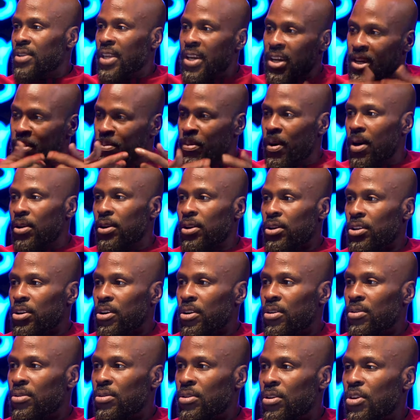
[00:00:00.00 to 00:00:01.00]
Think about it,
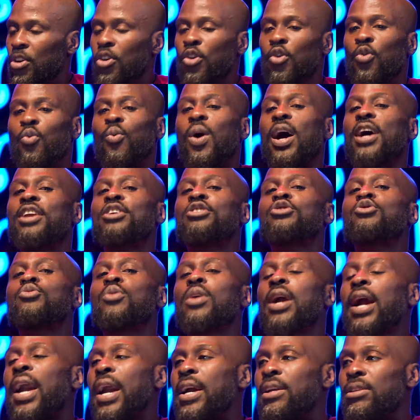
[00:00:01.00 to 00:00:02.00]
yo. Why do
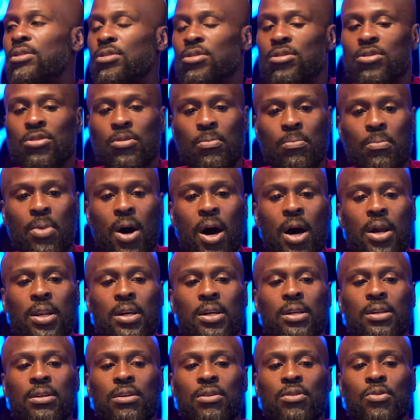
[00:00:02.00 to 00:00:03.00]
you hate
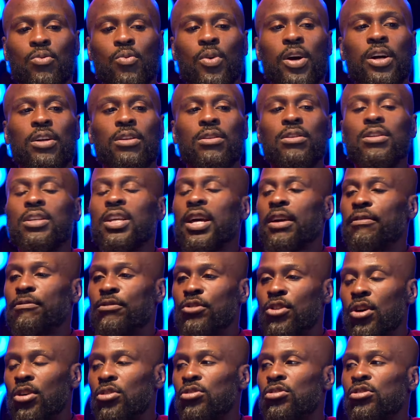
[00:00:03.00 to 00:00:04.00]
somebody when
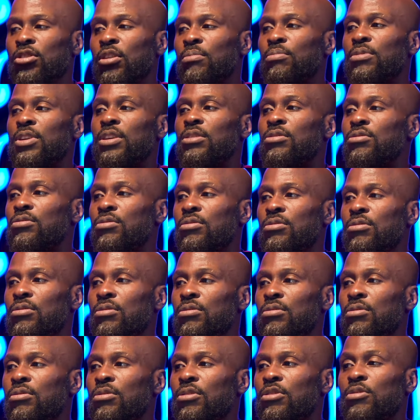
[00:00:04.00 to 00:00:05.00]
they've done something to
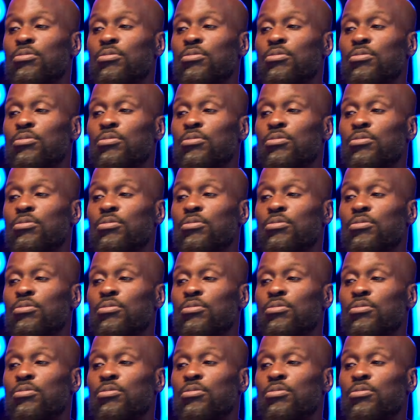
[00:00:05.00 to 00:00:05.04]
you?